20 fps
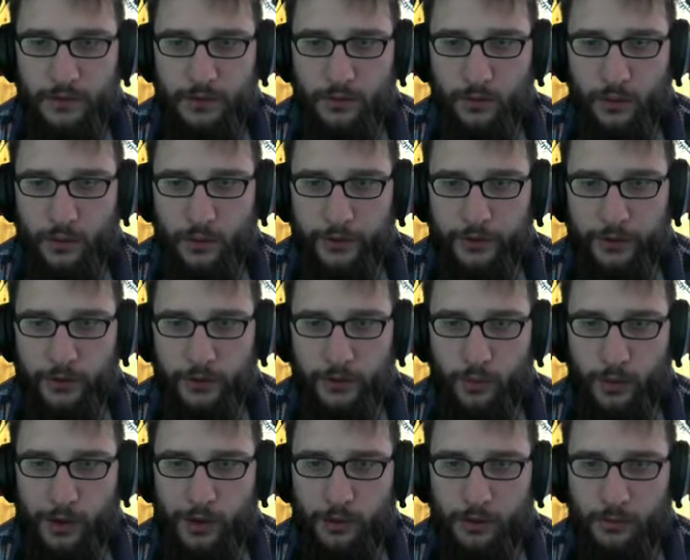worth
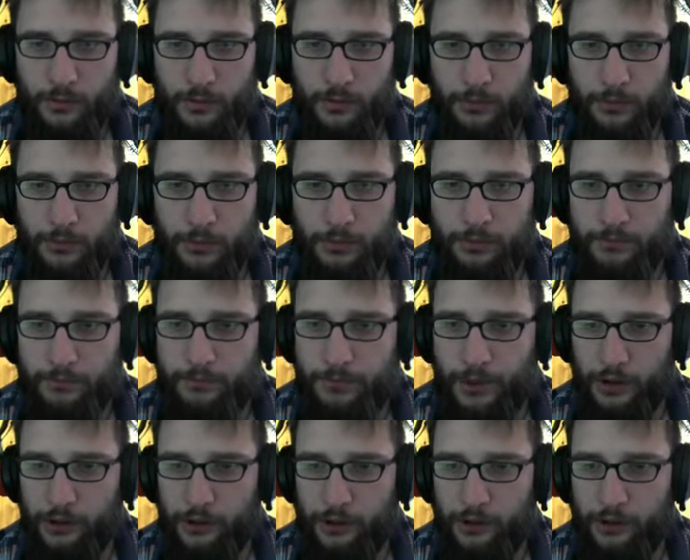quite a bit.